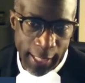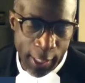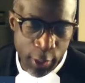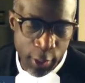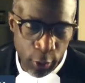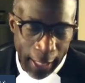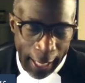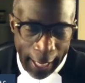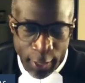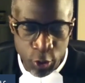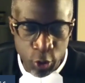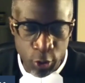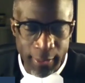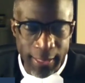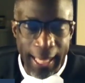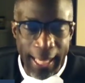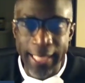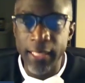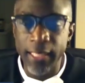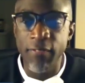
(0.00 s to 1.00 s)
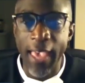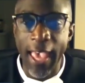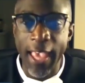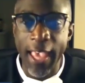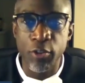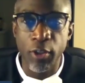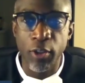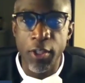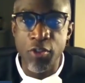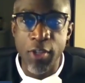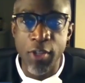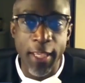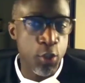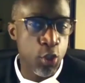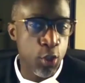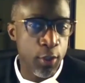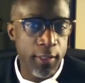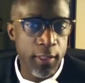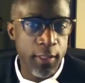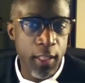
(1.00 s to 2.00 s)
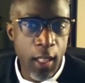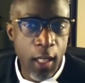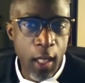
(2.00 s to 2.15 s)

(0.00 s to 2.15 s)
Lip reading: education and evangelization,